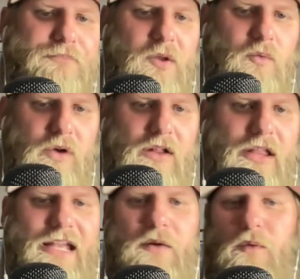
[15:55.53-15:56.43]

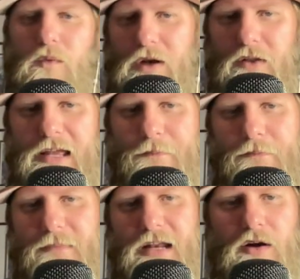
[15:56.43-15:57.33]
Really, really,
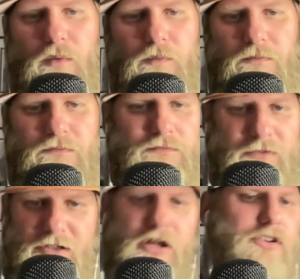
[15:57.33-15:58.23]
you know,
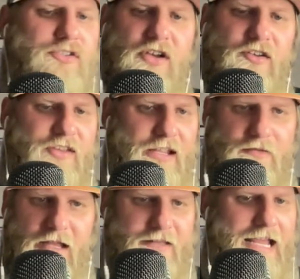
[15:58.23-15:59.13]
good. Just good to see.
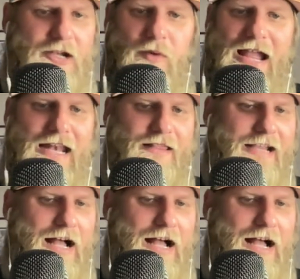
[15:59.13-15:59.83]
Take away anything